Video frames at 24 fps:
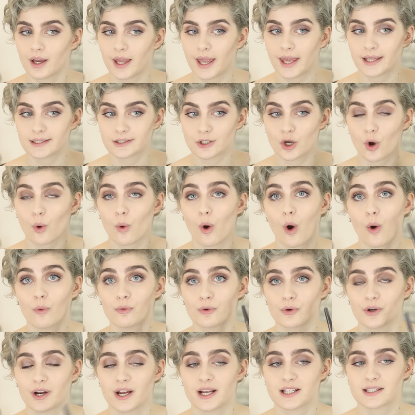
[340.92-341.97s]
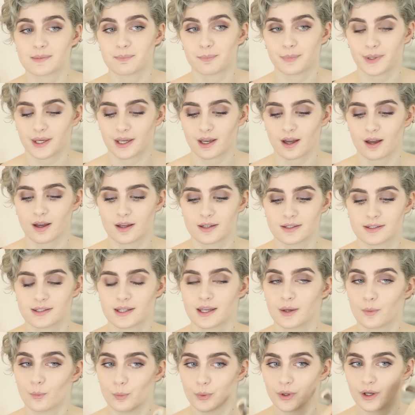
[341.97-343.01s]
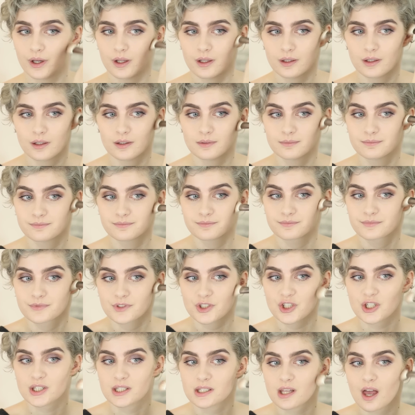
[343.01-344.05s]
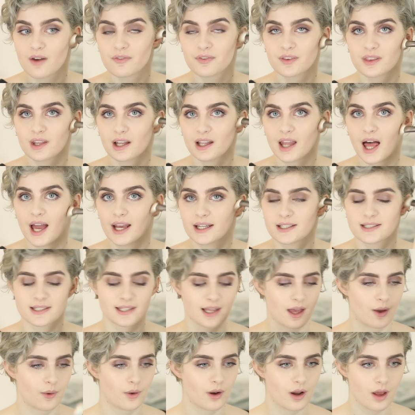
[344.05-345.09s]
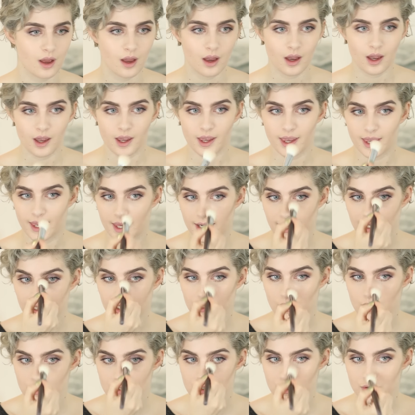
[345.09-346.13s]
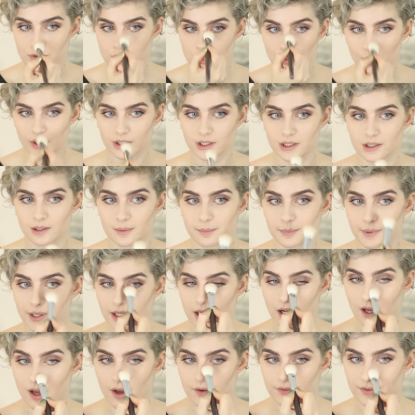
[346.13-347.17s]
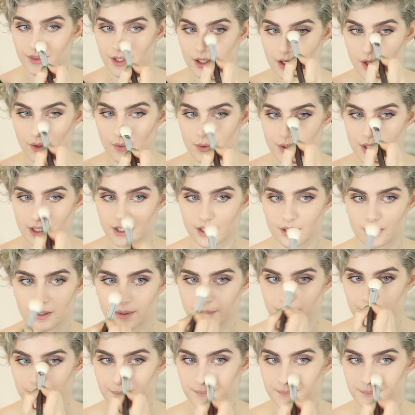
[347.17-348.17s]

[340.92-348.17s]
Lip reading: and go over it, because it will just soften the lines down. And I can also do a little bit of the nose here.